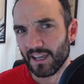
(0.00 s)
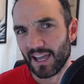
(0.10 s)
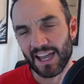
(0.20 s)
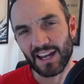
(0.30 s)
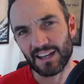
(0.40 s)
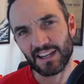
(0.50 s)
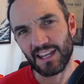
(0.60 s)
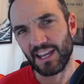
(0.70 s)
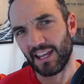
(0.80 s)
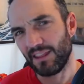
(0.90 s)
And
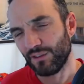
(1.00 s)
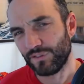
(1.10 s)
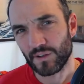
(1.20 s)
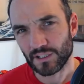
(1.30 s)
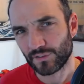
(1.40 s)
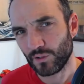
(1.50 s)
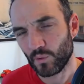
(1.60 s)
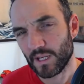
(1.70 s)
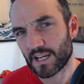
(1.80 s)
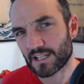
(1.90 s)
in the first few
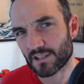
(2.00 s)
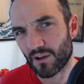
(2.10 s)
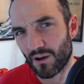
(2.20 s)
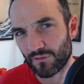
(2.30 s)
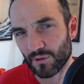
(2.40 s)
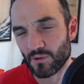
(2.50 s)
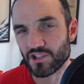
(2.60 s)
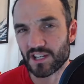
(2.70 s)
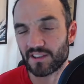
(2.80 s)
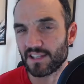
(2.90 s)
weeks of
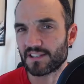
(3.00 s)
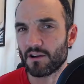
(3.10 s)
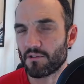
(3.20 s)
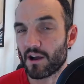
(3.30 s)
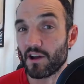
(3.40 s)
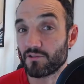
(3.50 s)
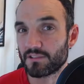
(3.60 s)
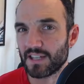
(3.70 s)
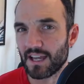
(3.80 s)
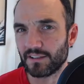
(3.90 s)
launching, they sold
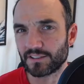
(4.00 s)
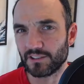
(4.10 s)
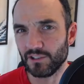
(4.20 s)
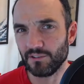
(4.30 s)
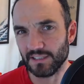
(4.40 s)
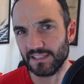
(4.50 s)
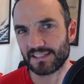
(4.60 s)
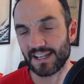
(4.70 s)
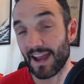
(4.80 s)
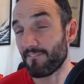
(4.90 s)
100,000
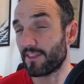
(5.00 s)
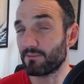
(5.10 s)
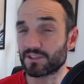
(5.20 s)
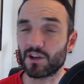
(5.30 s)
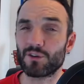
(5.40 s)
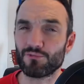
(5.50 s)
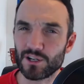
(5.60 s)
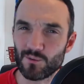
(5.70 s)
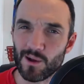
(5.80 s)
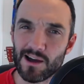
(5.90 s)
units and everything was going
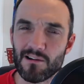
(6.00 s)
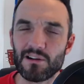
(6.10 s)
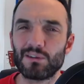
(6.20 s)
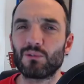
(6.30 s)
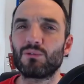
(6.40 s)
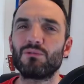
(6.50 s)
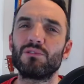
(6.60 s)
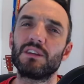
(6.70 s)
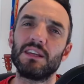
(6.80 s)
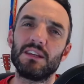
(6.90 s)
really well and all
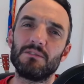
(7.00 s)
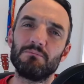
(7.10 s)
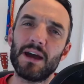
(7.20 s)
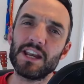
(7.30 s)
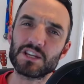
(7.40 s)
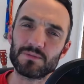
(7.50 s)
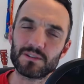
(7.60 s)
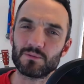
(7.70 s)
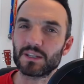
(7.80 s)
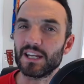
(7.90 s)
the
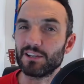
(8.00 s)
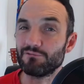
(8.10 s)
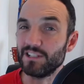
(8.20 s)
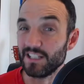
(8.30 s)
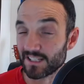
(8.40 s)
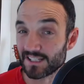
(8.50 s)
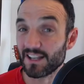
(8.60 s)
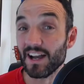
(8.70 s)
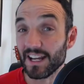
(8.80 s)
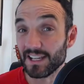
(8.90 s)
management were getting really
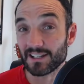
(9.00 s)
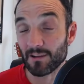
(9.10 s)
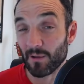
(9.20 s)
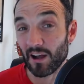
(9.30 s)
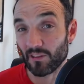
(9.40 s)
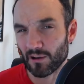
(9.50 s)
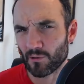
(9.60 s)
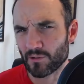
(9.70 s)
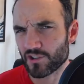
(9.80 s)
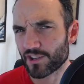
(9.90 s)
excited about the
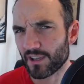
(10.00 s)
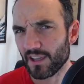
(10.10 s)
launch.